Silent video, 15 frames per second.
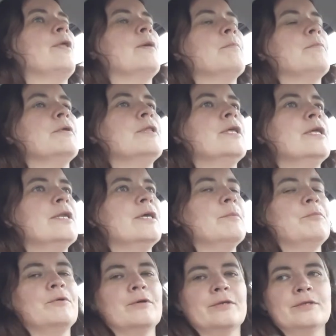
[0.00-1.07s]
but then I
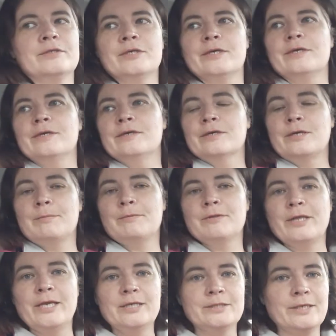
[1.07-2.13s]
put a couple
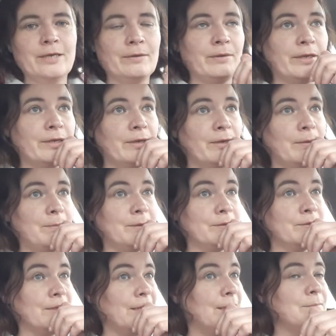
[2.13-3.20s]
things down, like a
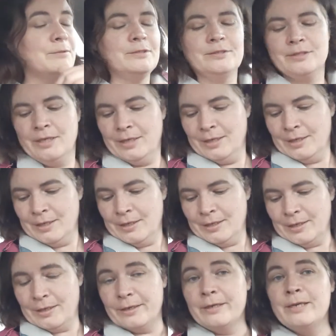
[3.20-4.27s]
couple traps,
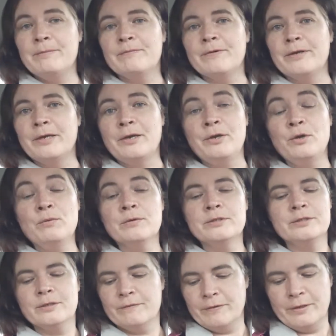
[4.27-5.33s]
and I keep finding new
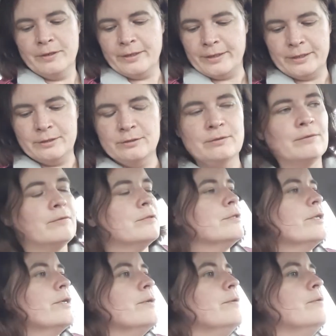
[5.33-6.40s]
ones every night, so
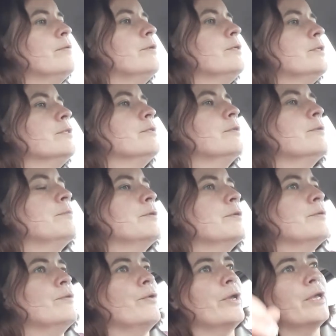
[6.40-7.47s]
it's like, oh, this is a little
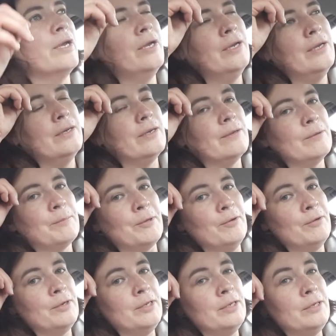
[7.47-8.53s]
bit annoying. Now the
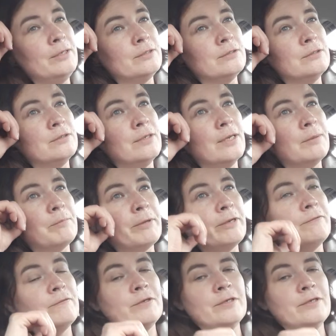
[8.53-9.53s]
balcony isn't that big of a